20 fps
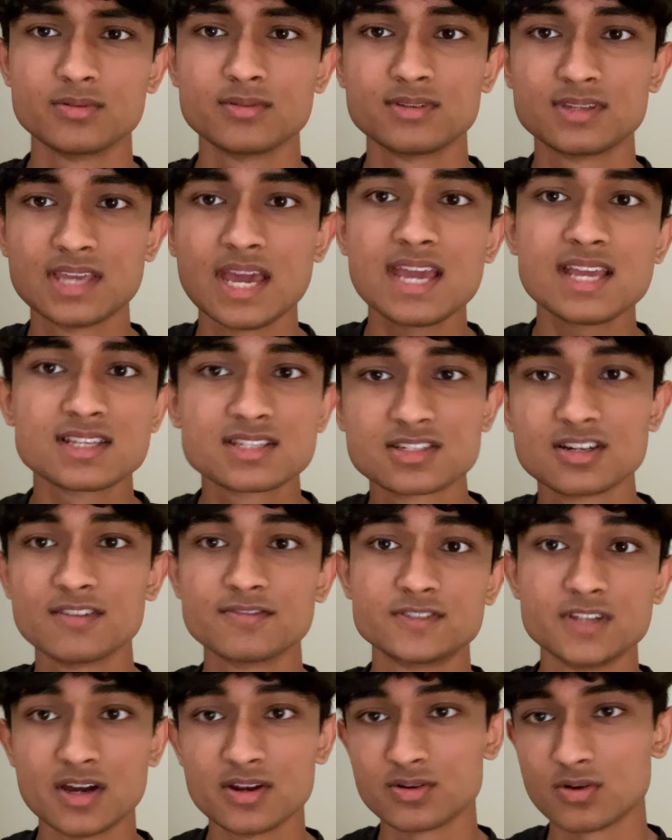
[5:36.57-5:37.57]
getting
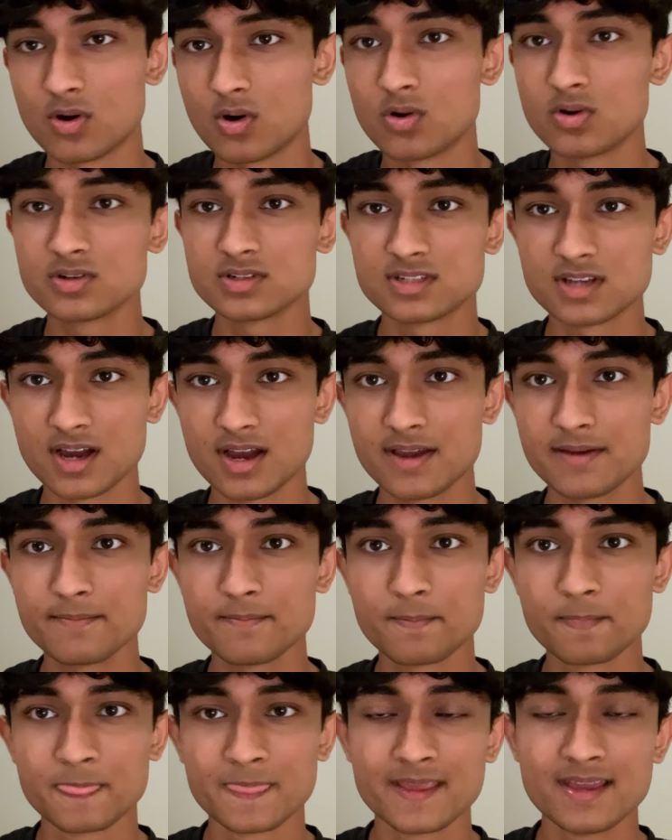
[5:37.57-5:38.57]
stuff done on
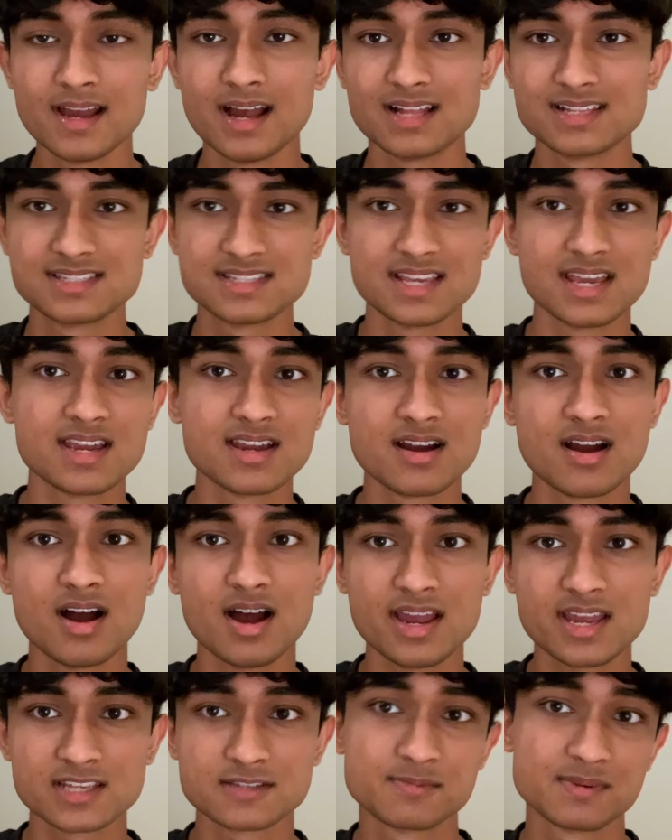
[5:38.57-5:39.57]
time and setting
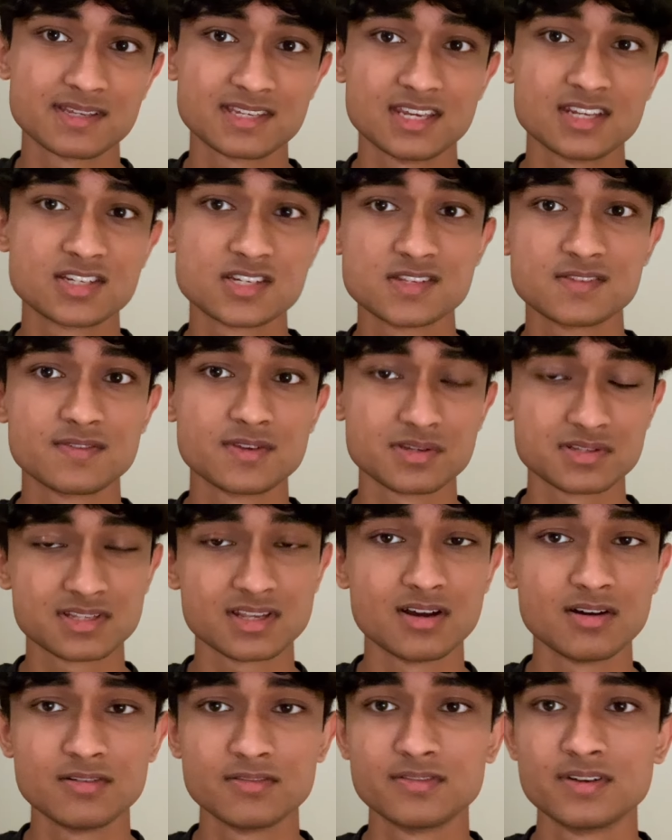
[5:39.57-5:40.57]
high expectations for
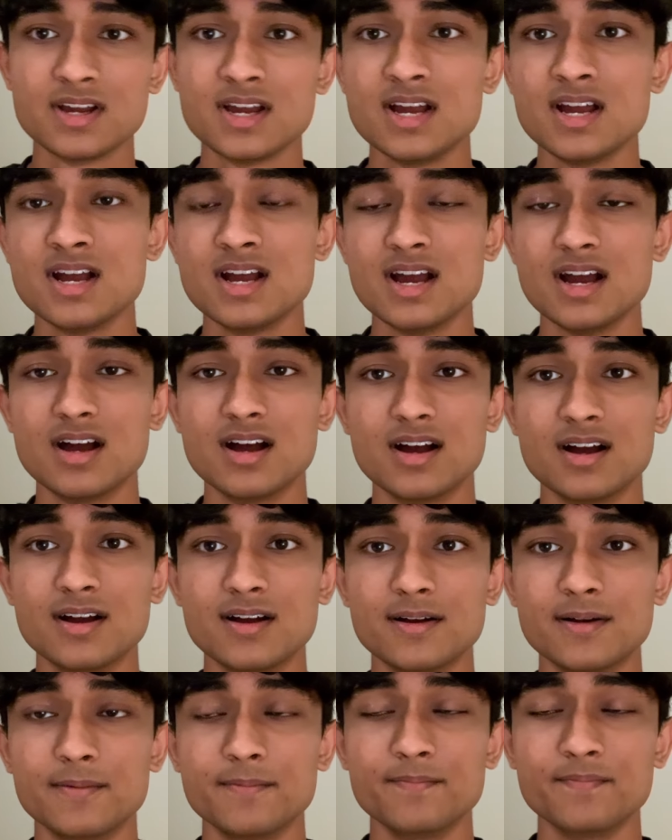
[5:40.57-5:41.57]
yourself,
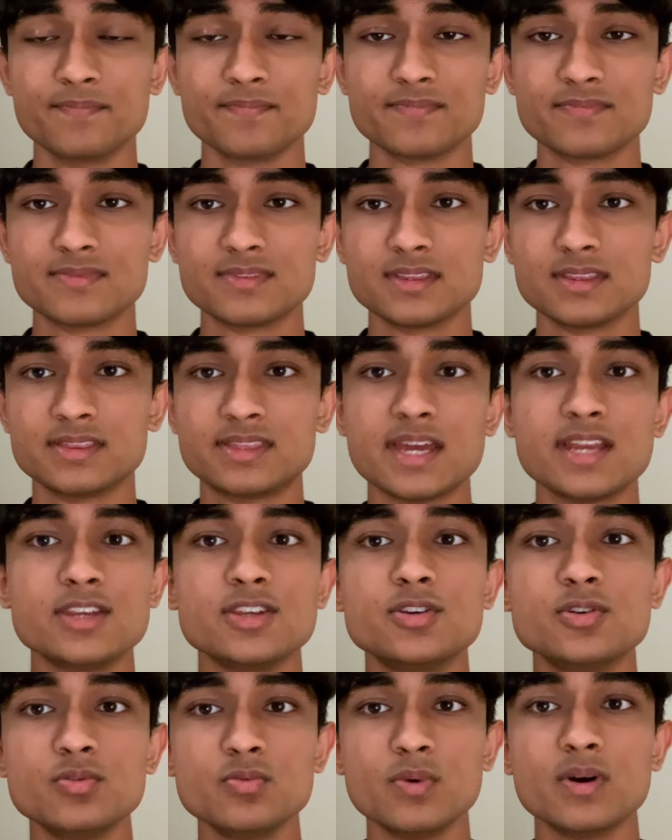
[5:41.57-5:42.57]
then
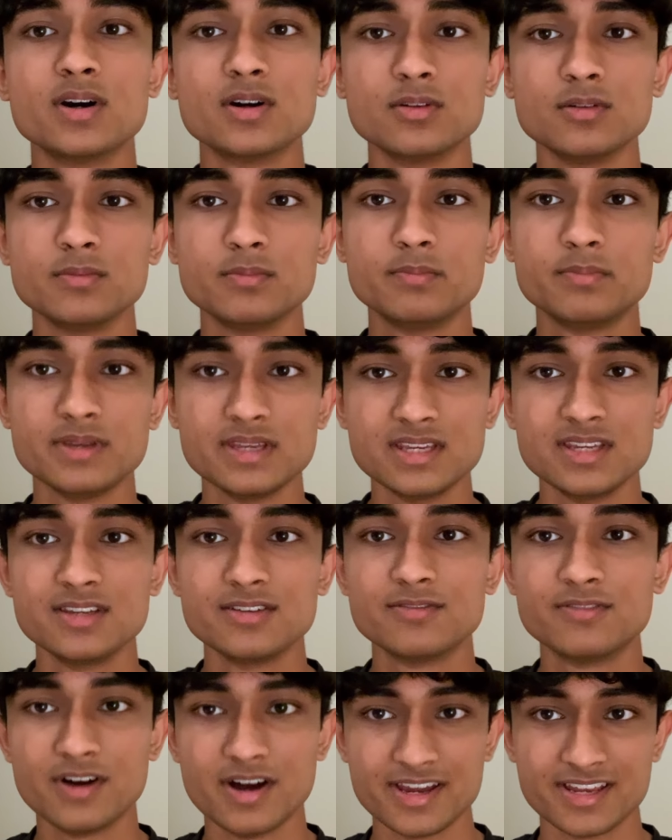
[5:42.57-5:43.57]
you will be
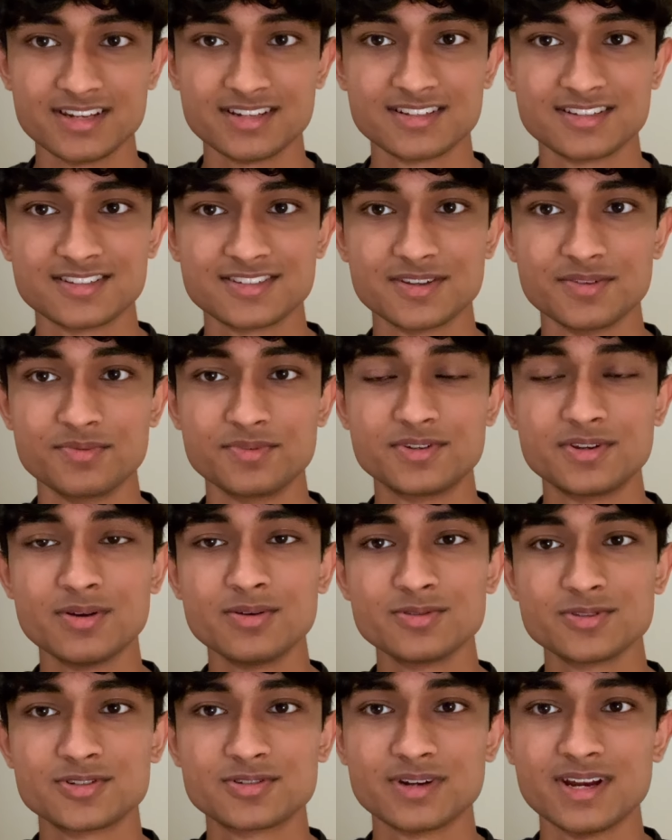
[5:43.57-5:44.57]
fine. So
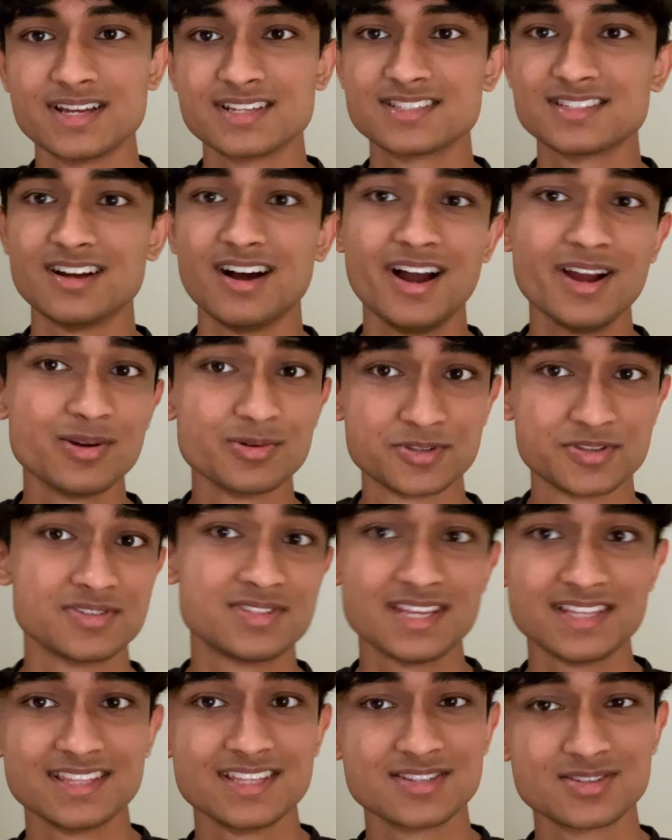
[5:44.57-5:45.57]
don't stress. I also
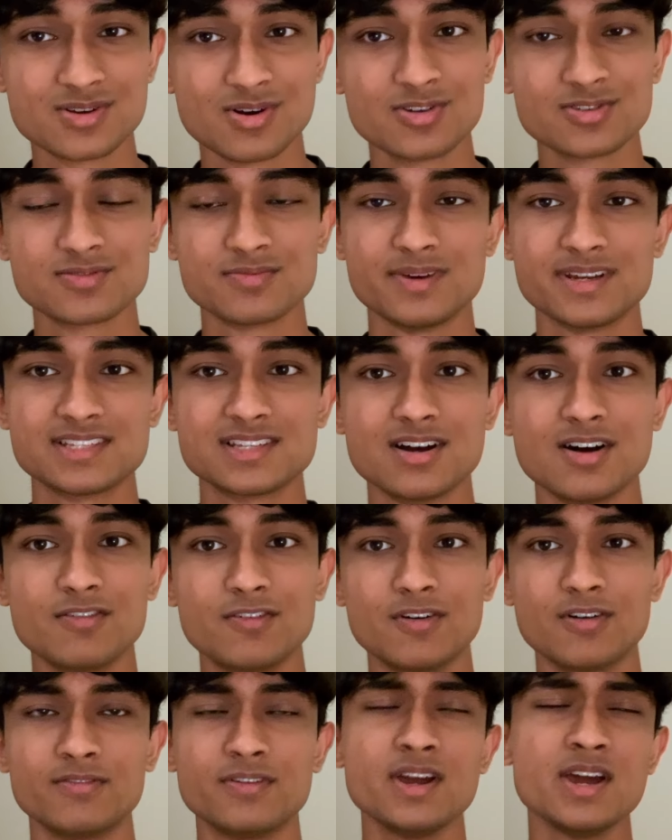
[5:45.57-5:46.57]
set these goals for
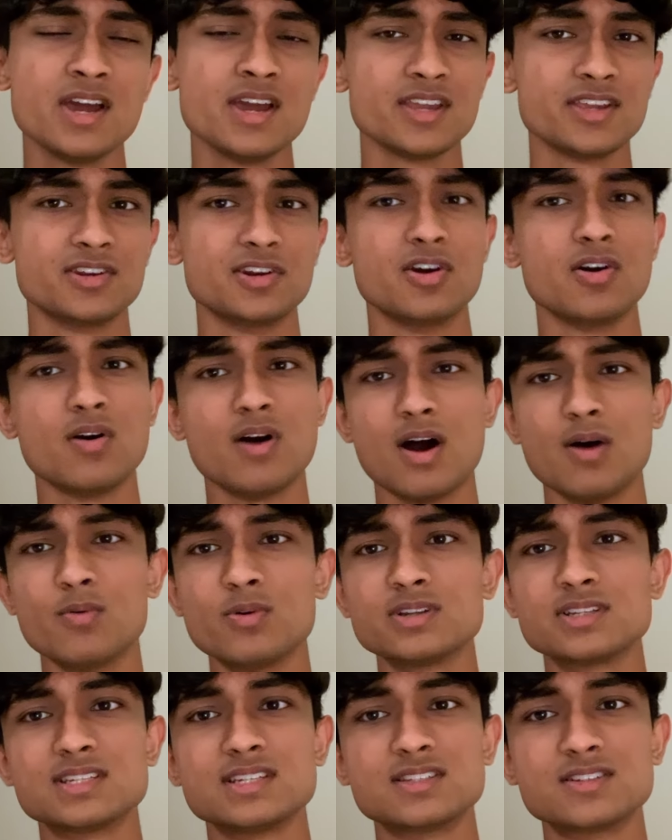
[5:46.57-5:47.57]
myself of, I
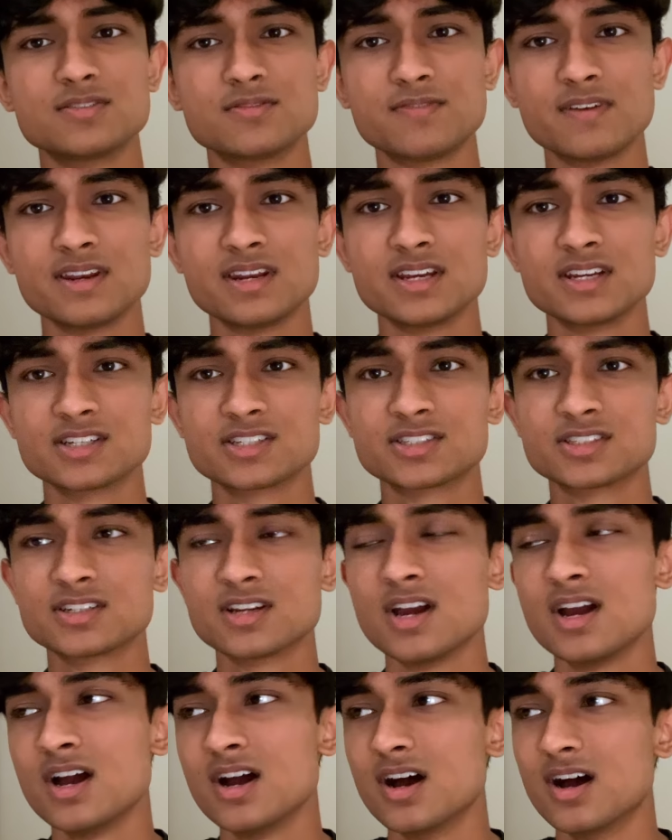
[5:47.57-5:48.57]
wanted to finish
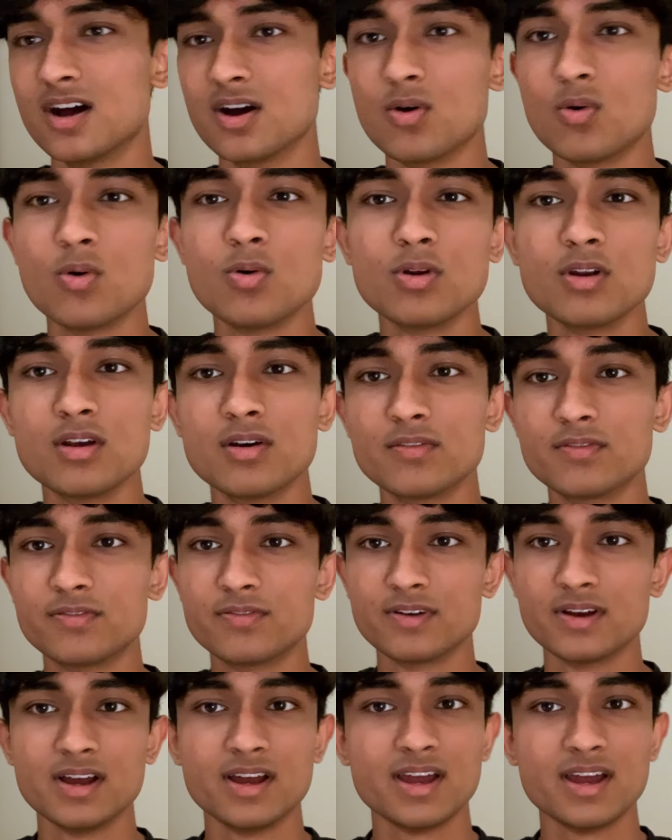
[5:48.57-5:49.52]
all of